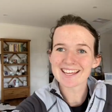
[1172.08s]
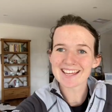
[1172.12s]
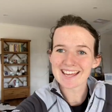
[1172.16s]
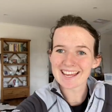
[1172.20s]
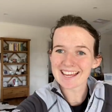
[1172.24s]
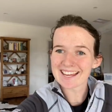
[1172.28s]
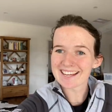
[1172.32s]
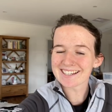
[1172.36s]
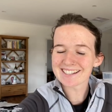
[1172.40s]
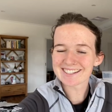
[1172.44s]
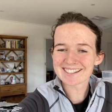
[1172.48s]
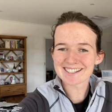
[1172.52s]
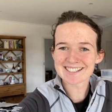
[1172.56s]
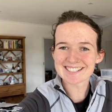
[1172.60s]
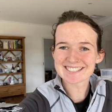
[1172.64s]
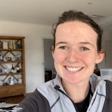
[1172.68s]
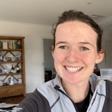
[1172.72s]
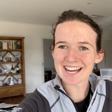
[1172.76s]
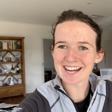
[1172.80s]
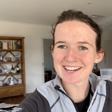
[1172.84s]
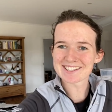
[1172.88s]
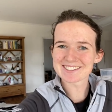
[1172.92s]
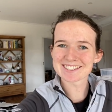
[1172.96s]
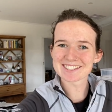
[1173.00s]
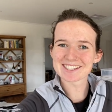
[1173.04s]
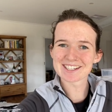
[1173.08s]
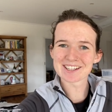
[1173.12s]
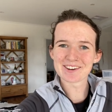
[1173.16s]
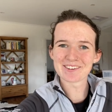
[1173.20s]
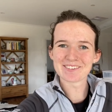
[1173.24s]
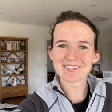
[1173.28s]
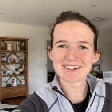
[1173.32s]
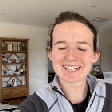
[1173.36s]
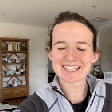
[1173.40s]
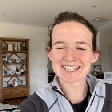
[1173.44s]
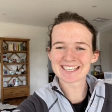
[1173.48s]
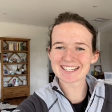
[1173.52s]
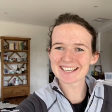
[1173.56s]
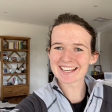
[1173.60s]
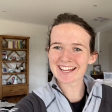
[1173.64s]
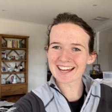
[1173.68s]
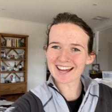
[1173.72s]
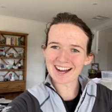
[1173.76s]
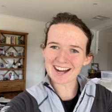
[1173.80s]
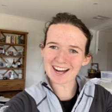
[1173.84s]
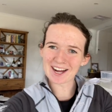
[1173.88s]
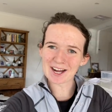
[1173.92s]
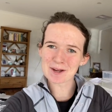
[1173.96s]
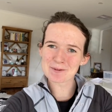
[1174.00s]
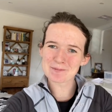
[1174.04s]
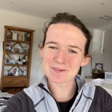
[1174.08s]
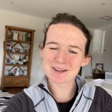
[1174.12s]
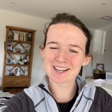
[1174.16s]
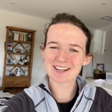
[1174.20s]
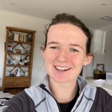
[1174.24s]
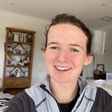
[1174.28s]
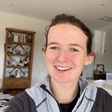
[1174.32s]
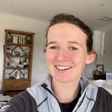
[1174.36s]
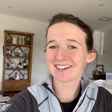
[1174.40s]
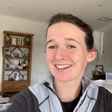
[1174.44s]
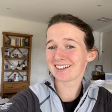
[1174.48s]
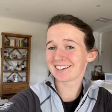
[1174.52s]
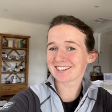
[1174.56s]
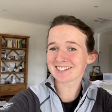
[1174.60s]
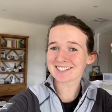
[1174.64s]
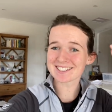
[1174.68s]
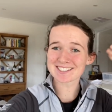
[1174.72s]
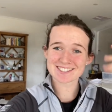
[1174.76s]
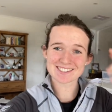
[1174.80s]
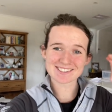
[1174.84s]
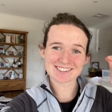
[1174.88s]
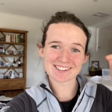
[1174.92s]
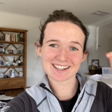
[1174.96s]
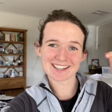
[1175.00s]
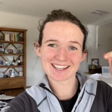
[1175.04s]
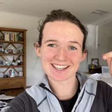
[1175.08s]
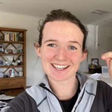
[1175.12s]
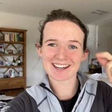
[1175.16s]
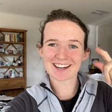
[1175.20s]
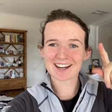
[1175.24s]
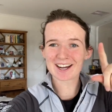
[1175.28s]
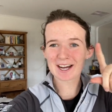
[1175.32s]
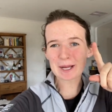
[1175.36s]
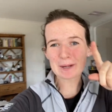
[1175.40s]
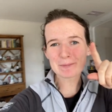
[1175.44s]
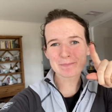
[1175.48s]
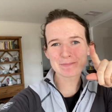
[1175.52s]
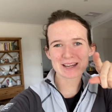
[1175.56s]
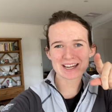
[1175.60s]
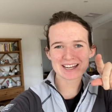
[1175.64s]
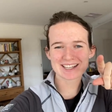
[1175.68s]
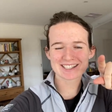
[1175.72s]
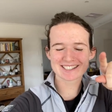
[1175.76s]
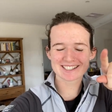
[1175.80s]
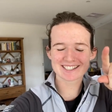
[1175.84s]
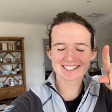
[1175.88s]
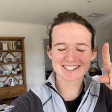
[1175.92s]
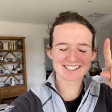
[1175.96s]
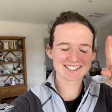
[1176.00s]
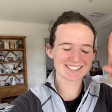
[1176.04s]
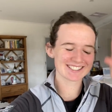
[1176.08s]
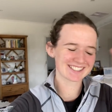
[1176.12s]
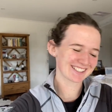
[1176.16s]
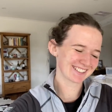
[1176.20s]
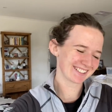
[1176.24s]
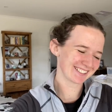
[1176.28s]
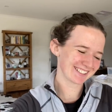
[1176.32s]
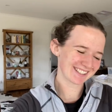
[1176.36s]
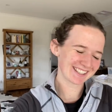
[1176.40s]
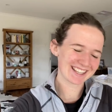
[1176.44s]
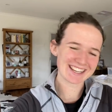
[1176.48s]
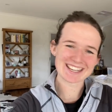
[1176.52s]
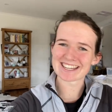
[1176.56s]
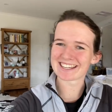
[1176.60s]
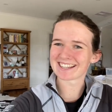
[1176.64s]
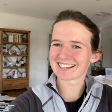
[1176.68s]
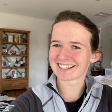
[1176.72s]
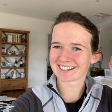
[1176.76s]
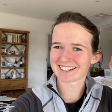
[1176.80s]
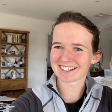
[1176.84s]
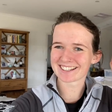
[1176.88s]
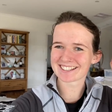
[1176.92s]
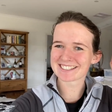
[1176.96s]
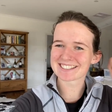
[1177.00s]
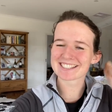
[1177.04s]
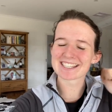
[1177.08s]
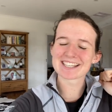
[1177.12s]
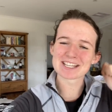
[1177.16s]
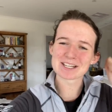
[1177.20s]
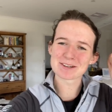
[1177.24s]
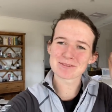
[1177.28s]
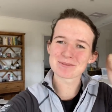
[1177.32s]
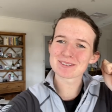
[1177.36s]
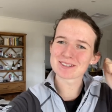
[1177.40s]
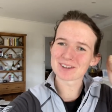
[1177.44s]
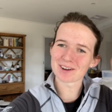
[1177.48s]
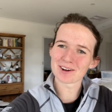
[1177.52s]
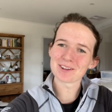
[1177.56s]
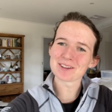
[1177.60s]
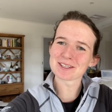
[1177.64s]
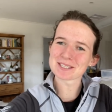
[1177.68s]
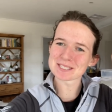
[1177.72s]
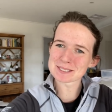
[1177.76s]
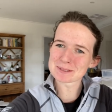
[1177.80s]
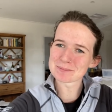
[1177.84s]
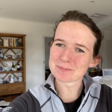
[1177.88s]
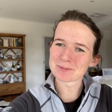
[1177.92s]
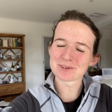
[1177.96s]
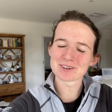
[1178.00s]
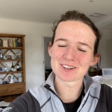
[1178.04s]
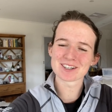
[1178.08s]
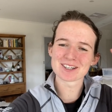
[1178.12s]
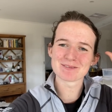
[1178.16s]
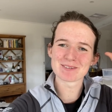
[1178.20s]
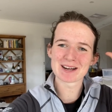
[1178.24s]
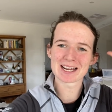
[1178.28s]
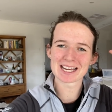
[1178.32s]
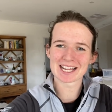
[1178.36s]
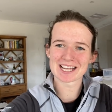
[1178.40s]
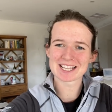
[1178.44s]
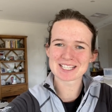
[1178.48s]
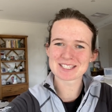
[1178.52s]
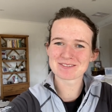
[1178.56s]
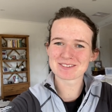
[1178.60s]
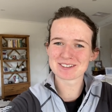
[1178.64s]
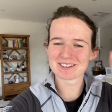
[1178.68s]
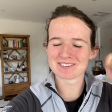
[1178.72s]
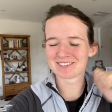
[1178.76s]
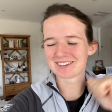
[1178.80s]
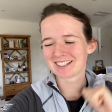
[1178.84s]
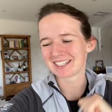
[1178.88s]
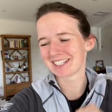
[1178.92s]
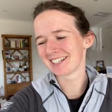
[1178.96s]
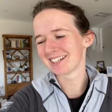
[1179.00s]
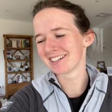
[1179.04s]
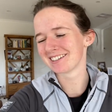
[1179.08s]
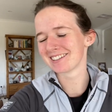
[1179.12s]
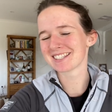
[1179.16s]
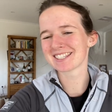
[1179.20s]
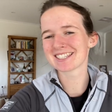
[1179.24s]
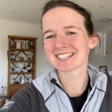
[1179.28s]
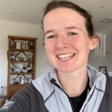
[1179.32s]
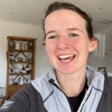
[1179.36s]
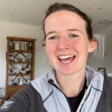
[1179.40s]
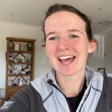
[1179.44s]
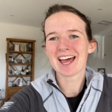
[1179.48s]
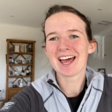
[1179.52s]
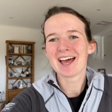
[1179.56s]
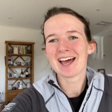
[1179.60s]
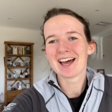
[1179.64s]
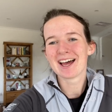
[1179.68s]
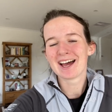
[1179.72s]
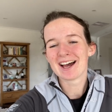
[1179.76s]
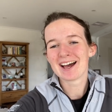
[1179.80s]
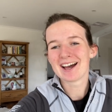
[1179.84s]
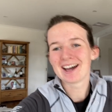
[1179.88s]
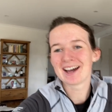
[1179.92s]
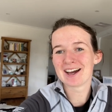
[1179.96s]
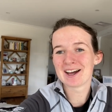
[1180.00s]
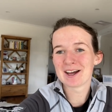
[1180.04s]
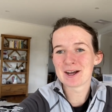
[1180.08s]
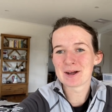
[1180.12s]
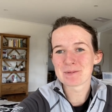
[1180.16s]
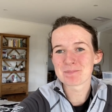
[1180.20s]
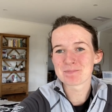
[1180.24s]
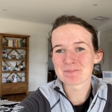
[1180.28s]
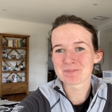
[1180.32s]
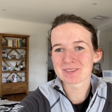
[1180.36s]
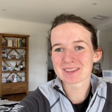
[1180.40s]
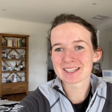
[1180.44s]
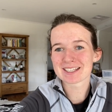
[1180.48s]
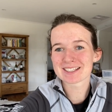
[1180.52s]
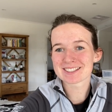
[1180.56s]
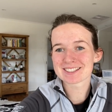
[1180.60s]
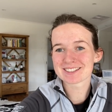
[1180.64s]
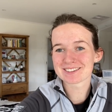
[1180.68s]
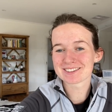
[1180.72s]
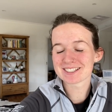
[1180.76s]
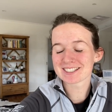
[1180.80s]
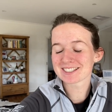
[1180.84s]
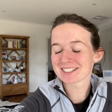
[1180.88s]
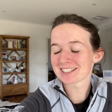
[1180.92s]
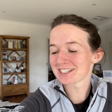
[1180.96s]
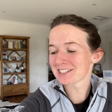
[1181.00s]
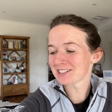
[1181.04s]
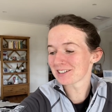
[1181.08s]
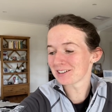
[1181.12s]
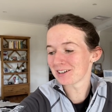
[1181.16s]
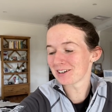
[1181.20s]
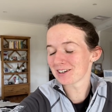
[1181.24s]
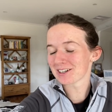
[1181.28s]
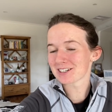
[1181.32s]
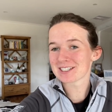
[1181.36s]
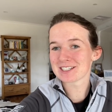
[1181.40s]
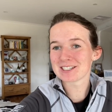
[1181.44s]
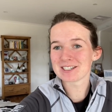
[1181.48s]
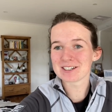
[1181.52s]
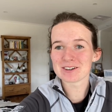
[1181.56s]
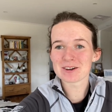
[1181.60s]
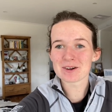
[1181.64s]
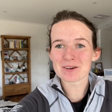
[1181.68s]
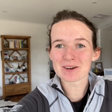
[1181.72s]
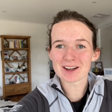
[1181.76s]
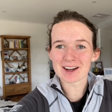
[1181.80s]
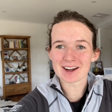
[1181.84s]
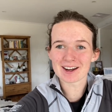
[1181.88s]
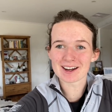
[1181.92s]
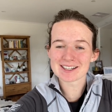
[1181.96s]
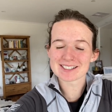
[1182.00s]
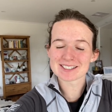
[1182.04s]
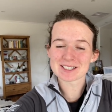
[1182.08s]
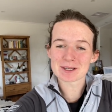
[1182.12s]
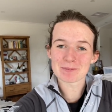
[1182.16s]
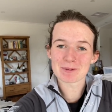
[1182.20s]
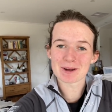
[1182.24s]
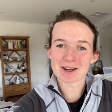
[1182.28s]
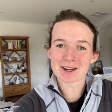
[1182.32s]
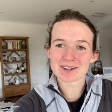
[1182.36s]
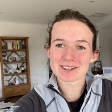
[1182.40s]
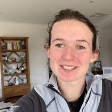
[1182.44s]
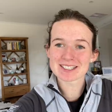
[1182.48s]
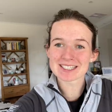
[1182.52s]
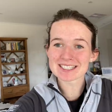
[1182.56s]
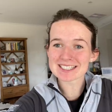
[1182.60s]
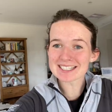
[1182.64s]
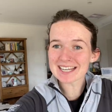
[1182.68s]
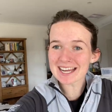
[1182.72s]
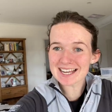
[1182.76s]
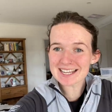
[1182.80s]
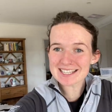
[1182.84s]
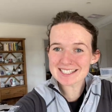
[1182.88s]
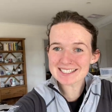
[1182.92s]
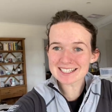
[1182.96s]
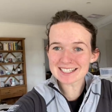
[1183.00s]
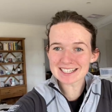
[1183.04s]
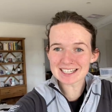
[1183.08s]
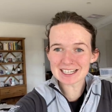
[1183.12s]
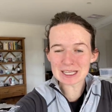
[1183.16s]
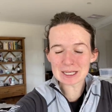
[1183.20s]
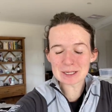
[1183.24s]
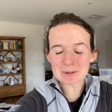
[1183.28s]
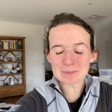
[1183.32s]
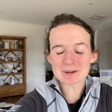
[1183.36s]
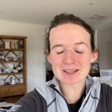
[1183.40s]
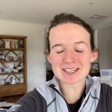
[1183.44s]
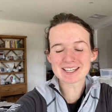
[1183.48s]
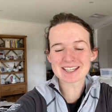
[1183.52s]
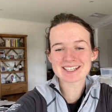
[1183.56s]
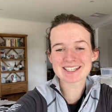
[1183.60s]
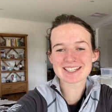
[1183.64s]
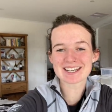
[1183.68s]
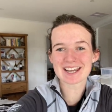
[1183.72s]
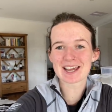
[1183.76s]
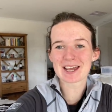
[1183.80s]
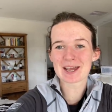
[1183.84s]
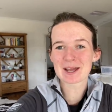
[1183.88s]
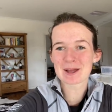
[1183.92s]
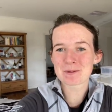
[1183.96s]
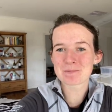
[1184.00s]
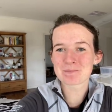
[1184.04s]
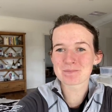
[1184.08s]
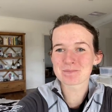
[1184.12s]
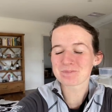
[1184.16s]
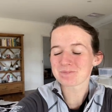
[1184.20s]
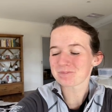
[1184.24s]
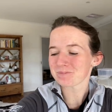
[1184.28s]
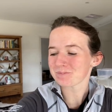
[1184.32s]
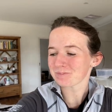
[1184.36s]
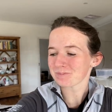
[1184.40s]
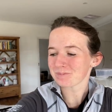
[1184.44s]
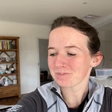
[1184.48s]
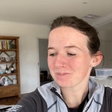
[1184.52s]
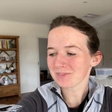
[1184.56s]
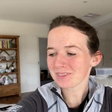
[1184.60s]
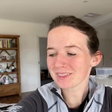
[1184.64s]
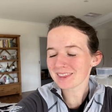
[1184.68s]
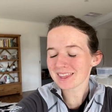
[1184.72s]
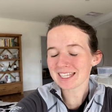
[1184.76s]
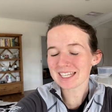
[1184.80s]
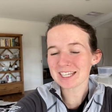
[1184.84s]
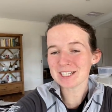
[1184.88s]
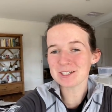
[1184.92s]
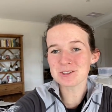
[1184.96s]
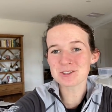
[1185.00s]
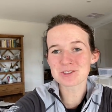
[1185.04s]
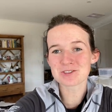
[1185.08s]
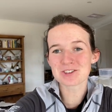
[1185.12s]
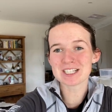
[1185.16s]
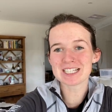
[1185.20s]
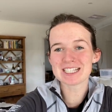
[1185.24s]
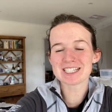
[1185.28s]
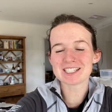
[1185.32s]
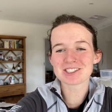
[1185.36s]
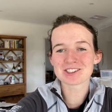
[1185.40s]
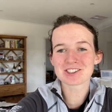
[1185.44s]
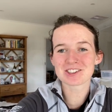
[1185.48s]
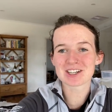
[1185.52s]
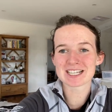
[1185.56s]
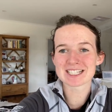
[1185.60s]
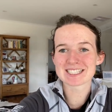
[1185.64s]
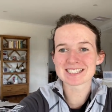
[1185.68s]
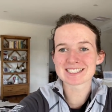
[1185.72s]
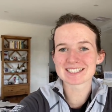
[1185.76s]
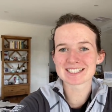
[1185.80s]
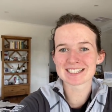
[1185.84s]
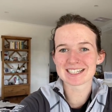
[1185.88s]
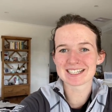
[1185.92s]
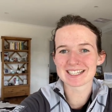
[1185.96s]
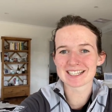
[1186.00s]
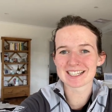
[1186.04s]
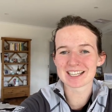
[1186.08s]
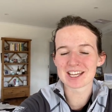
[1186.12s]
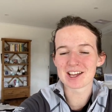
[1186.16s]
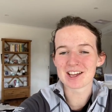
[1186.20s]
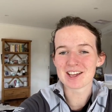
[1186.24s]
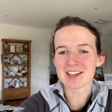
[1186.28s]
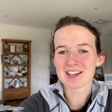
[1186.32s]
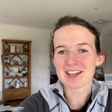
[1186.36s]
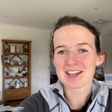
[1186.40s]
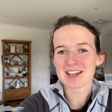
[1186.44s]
Hey guys, how's it going? I'm here in Australia. I made it. Thank you guys. Thank you for all the support in my last few videos. So I'm just going to talk to you guys about the test a little bit. It was really interesting